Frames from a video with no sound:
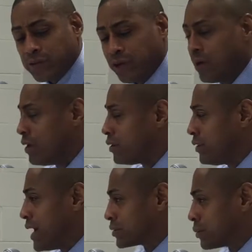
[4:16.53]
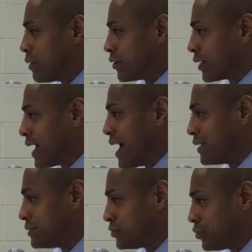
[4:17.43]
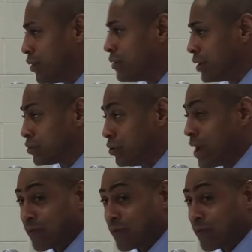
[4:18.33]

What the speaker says: you have some other guys that you